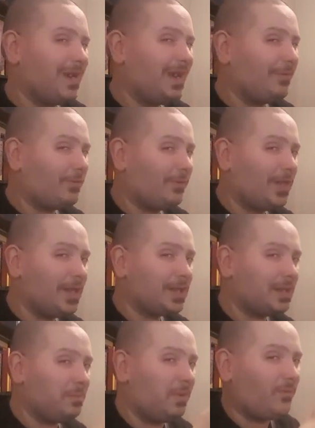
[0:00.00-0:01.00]
after
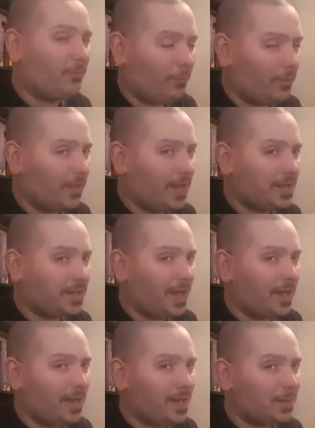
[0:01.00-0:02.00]
this and before the
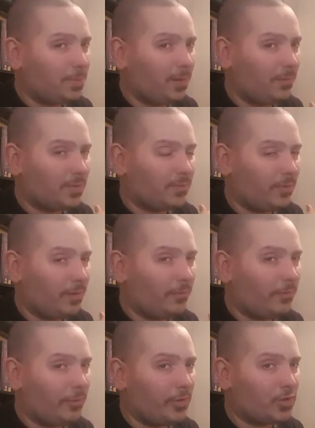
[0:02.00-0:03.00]
SKS, but it was
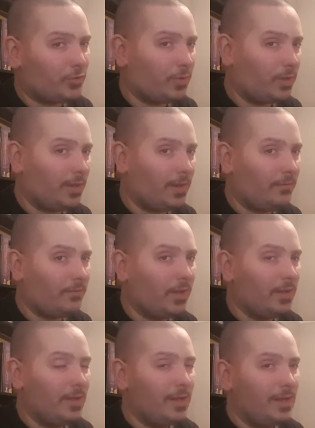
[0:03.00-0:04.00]
very, very short-lived.
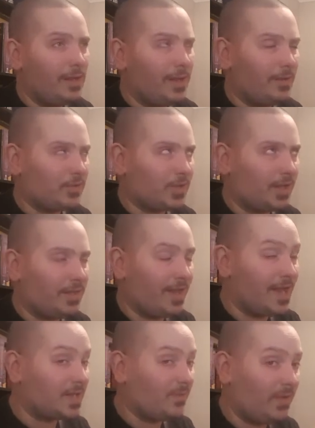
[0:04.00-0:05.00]
It was like
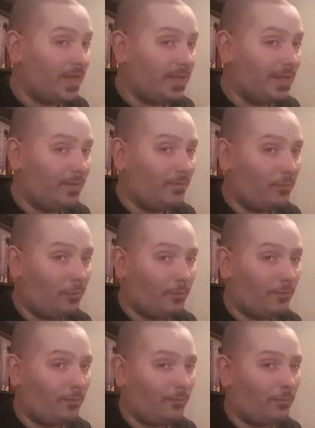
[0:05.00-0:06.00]
the
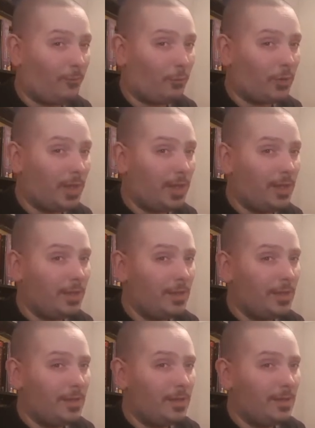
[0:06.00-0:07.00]
SVT-40.
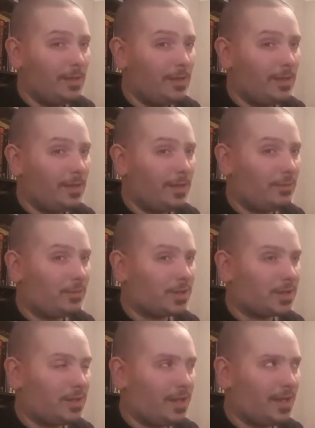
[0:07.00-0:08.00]
It
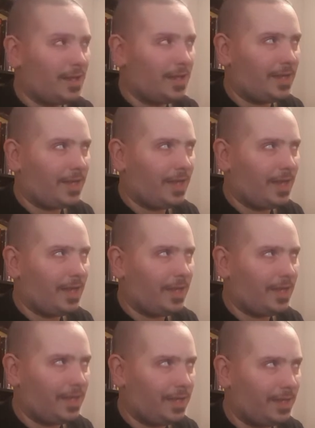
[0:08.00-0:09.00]
was like
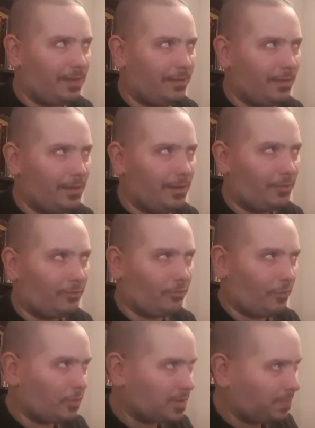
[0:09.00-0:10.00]
a
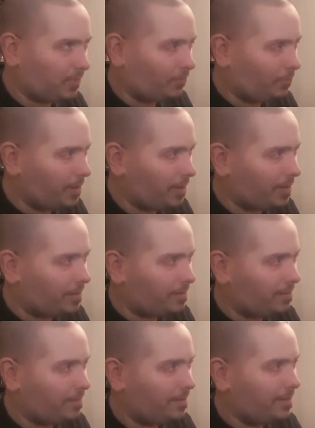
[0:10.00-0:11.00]
cross
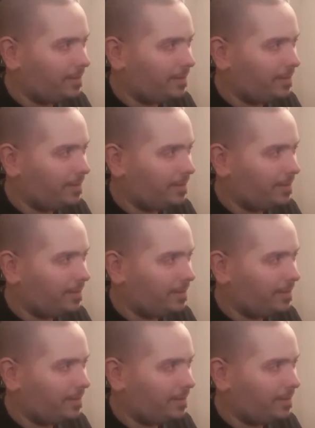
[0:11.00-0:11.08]
between